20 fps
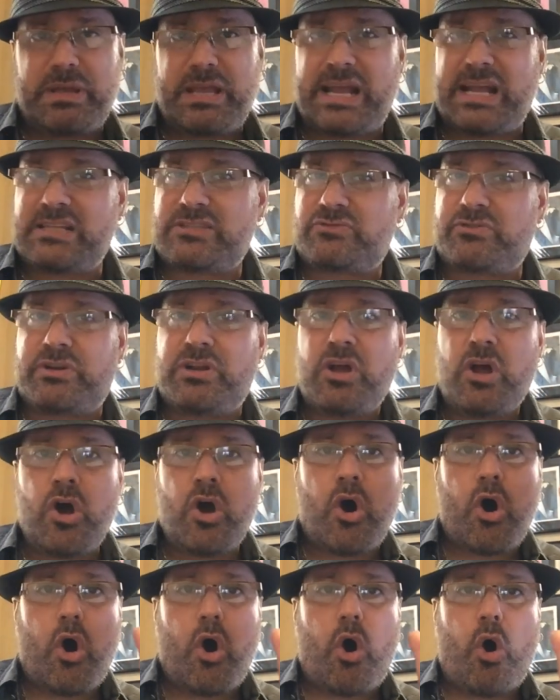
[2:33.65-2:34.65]
be answering
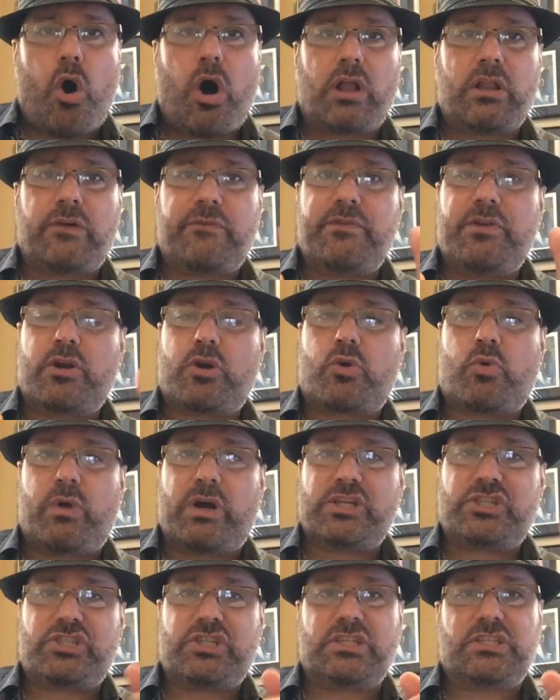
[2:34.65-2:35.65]
all of your
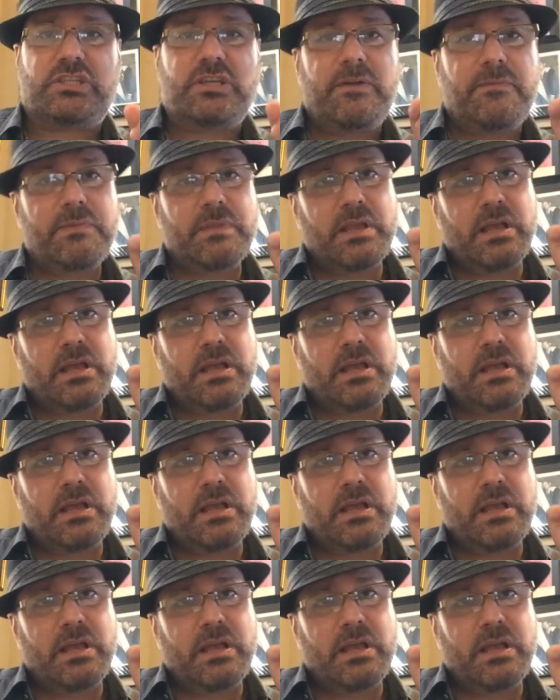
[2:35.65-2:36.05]
questions.